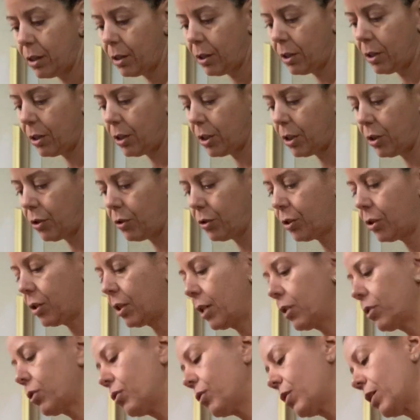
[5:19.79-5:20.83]
you know, so
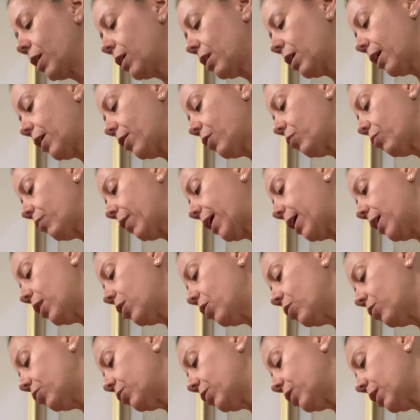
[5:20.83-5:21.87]
that you can get
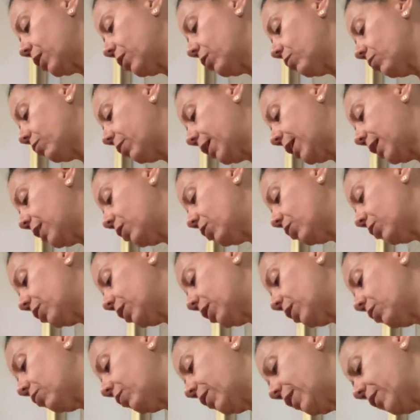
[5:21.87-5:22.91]
around and around
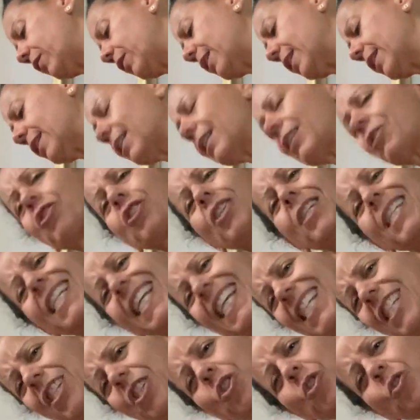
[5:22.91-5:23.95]
and around. This is such a
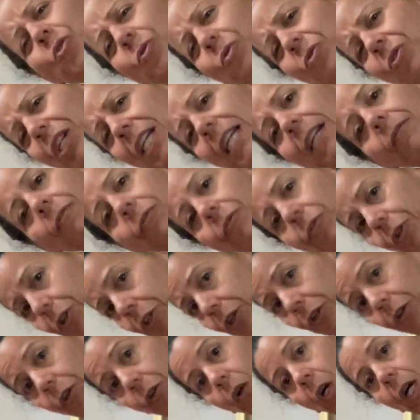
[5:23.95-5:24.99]
nice treat for
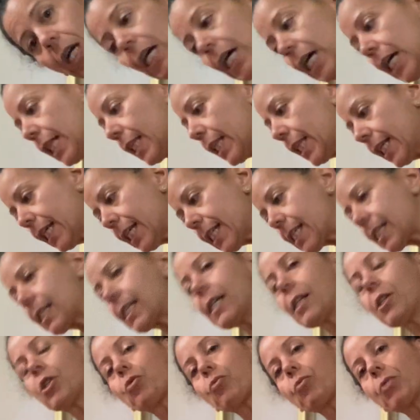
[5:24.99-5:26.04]
you. This
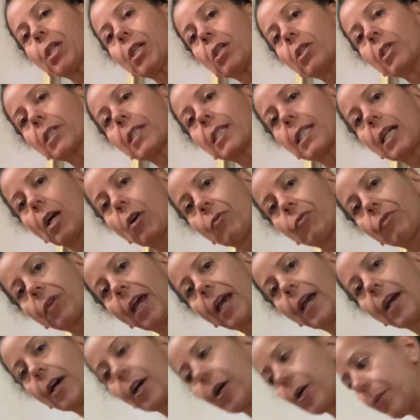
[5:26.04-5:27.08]
is real
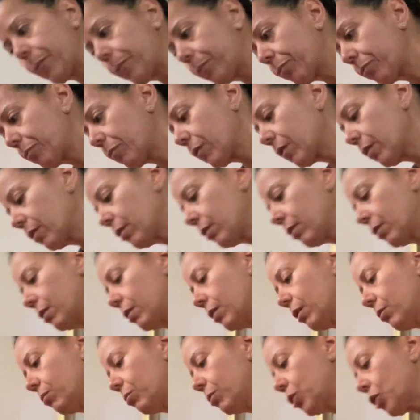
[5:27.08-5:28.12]
self-care,
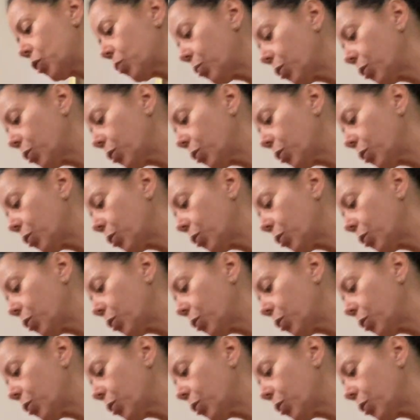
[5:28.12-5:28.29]
which